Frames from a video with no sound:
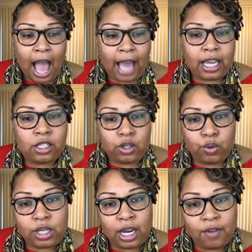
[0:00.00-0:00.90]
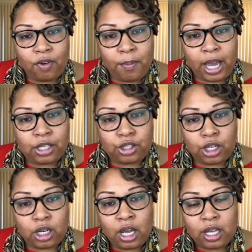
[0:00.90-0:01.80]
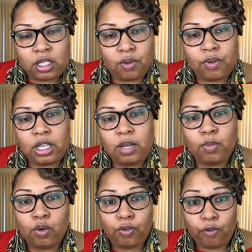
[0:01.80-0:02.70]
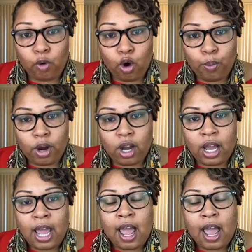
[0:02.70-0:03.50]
I can use that information to really move forward,